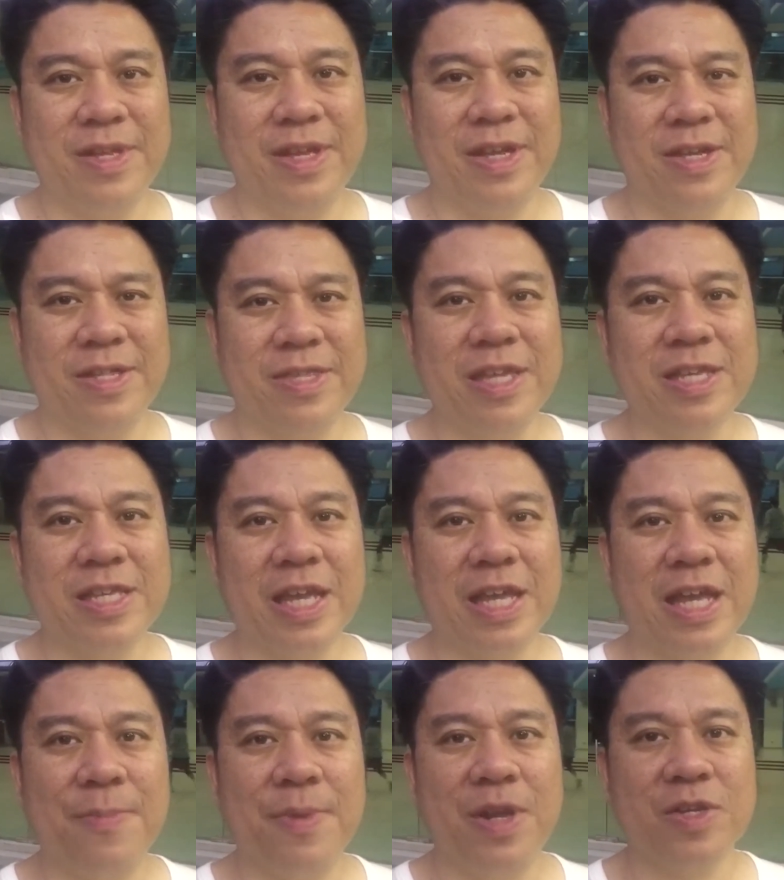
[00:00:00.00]
Uh, things can
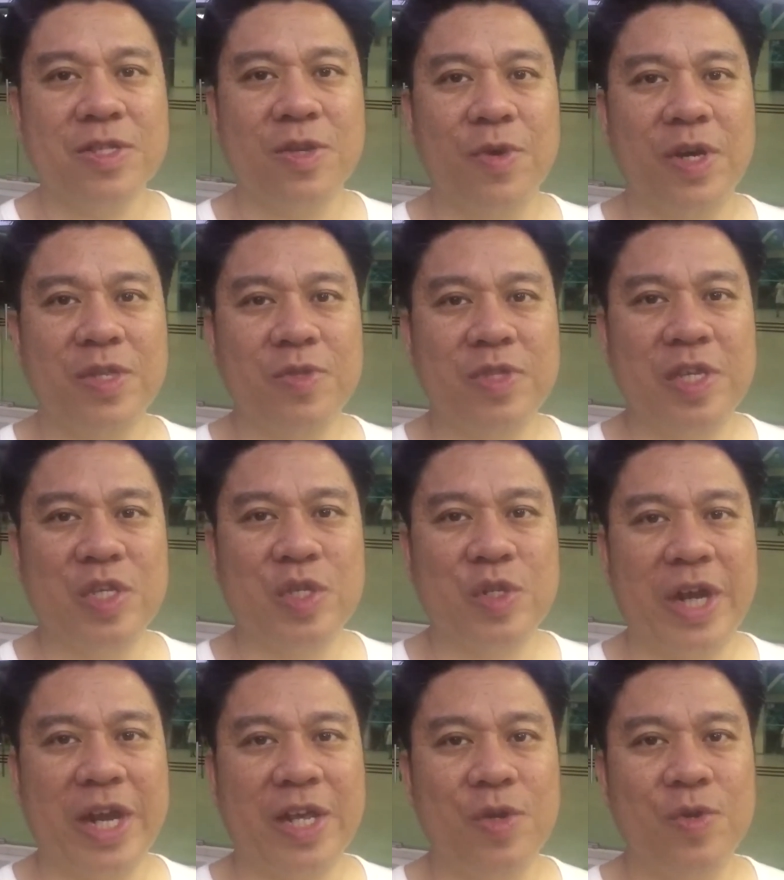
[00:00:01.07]
come along the way to
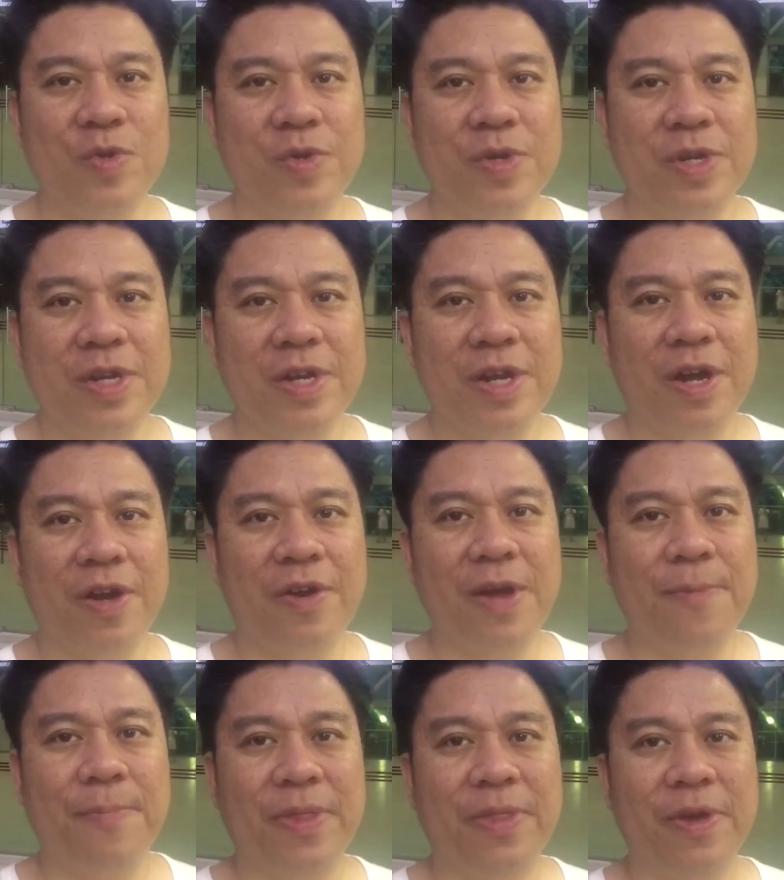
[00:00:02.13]
distract you,
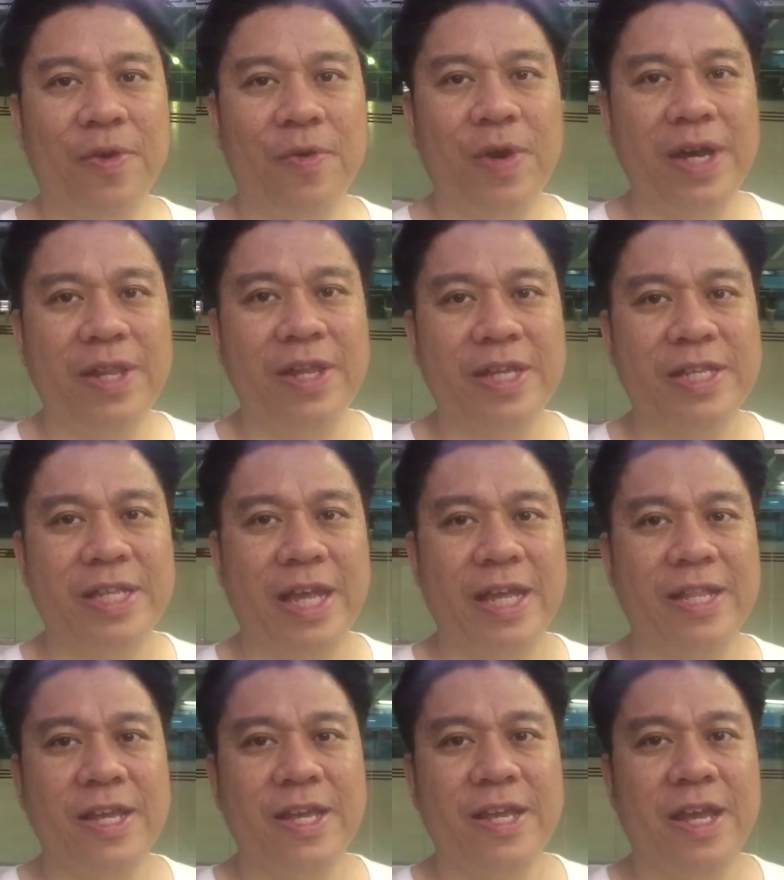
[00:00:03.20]
alright, but the whole idea is that
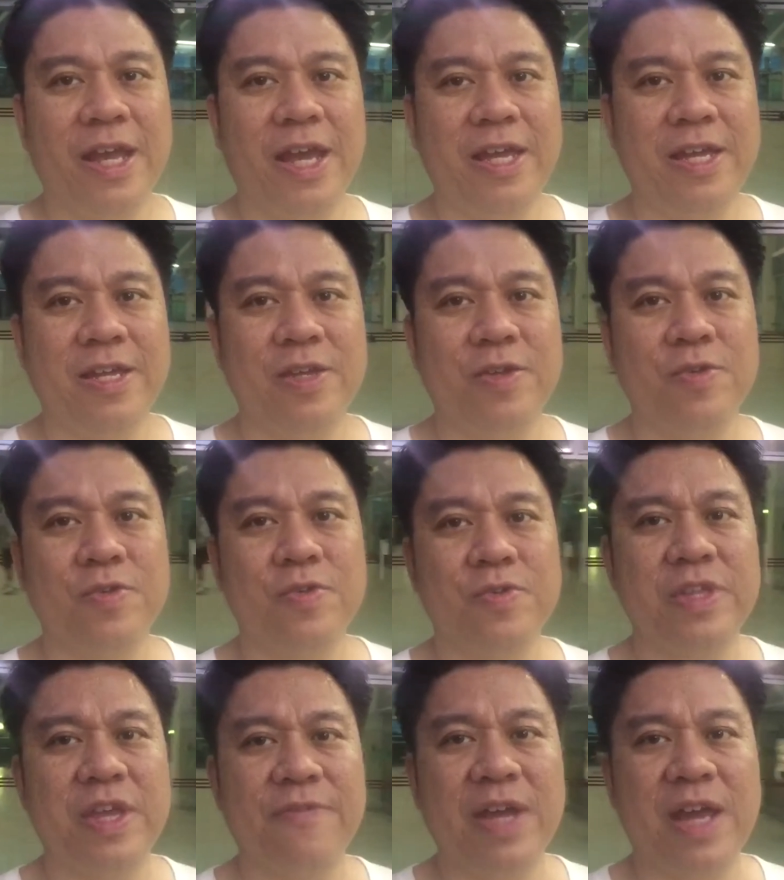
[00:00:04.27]
hey, you
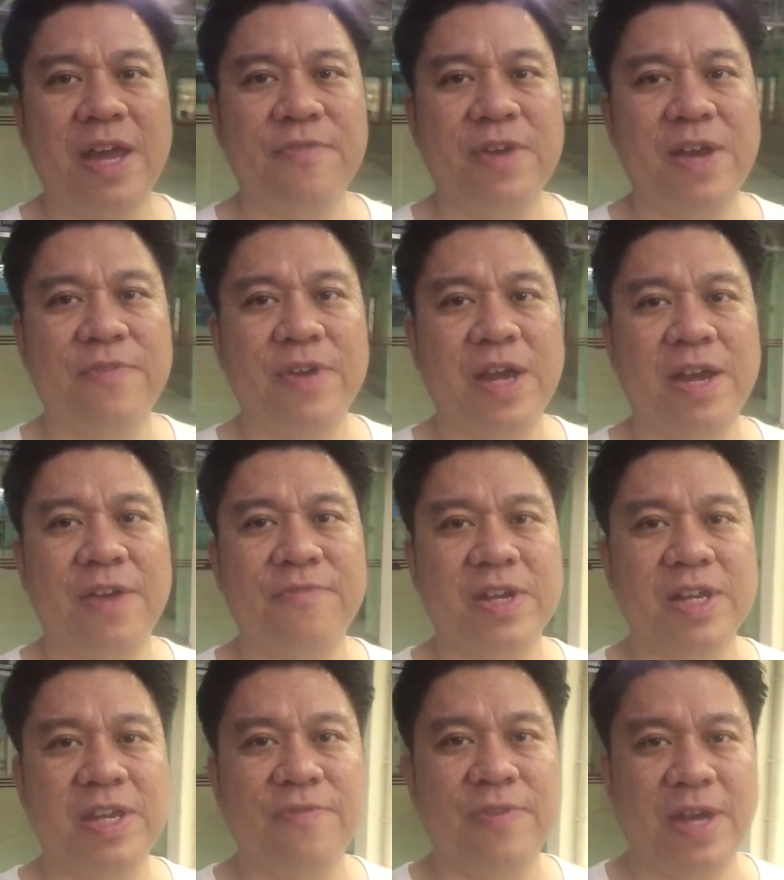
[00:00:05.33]
never ever ever
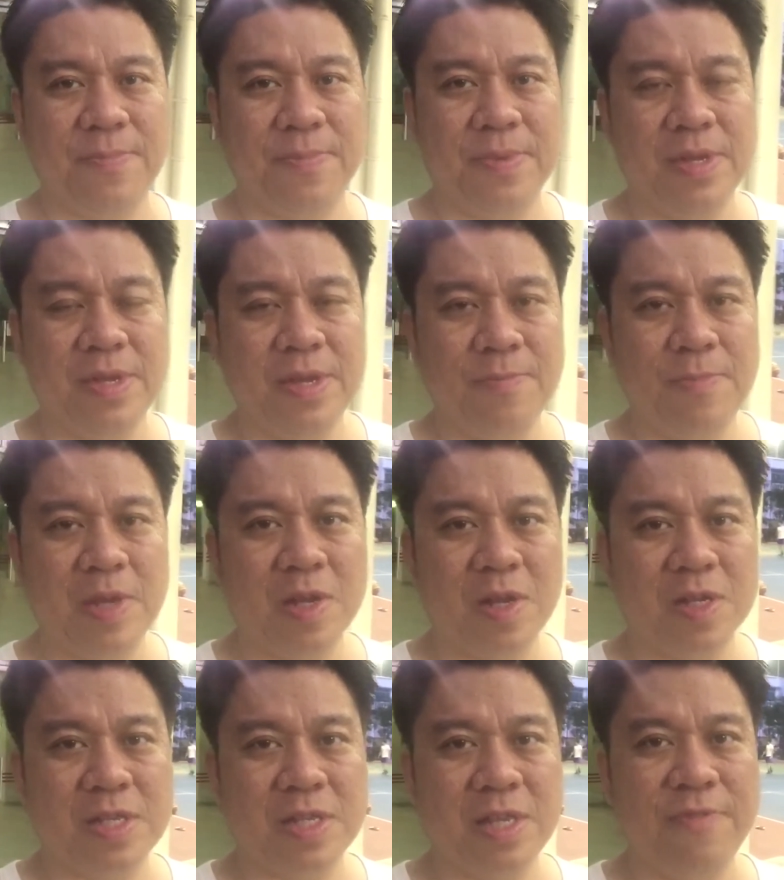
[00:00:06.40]
ever give up
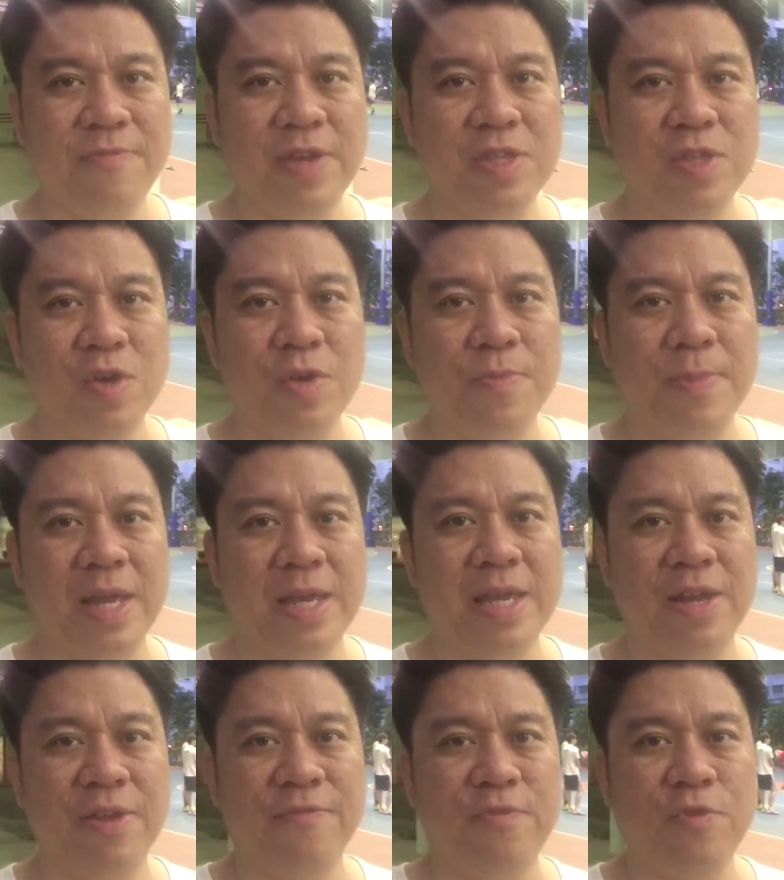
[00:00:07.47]
because even though you might
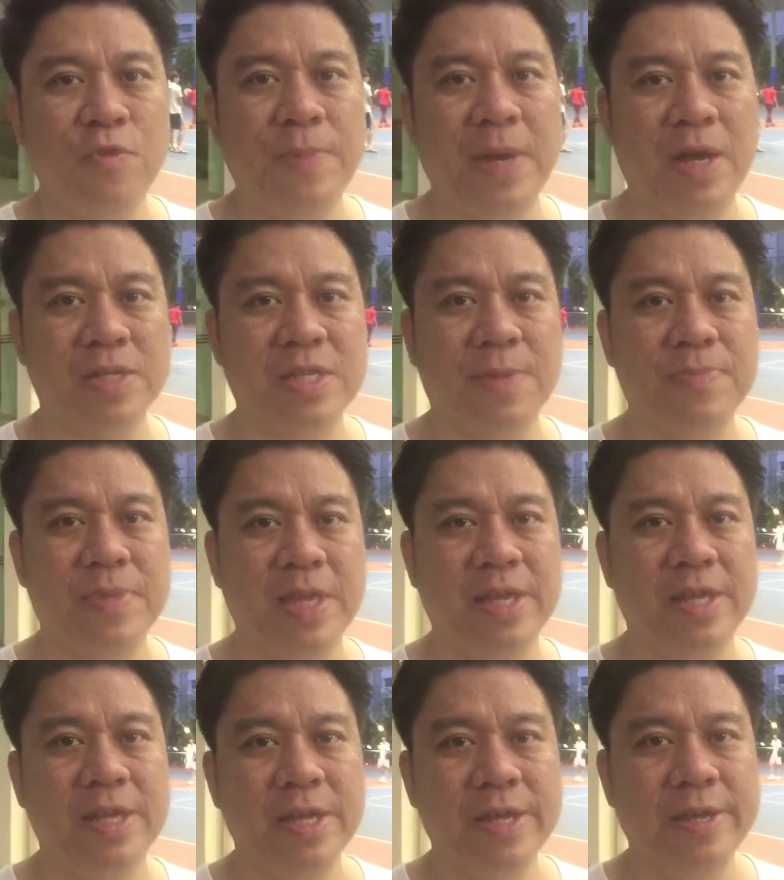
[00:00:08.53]
get a flu bug or
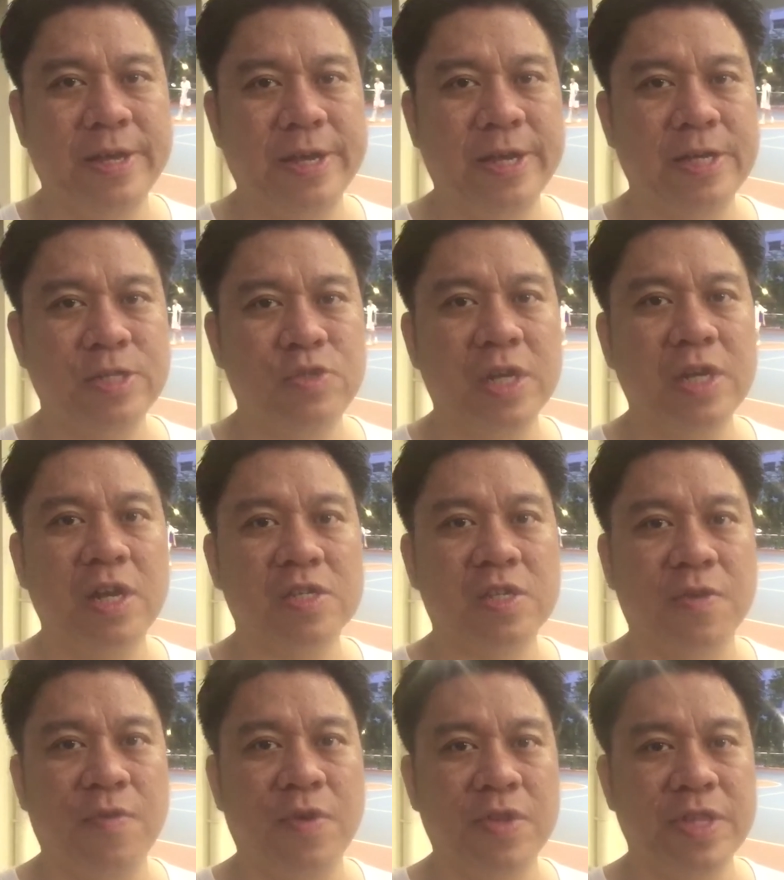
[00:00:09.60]
something, uh, drink lots
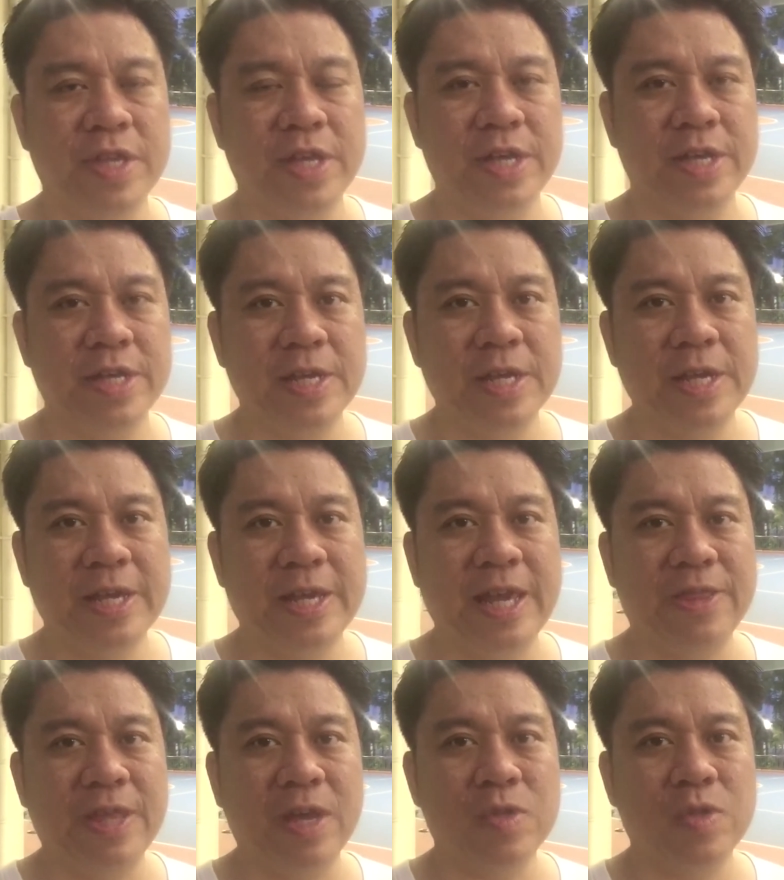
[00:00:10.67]
of water,
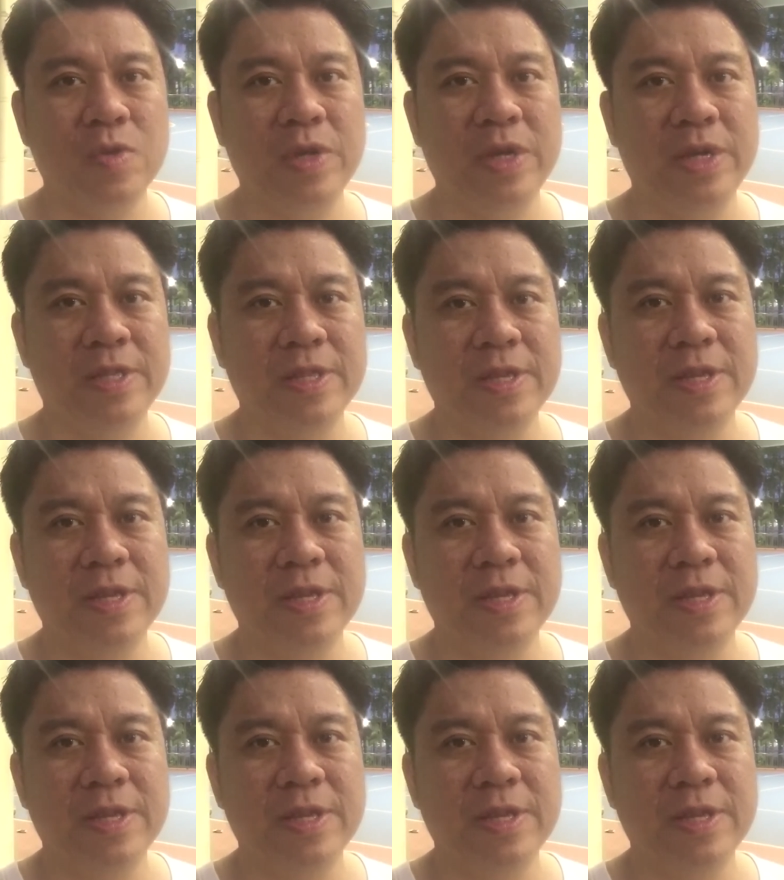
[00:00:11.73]
get down to it.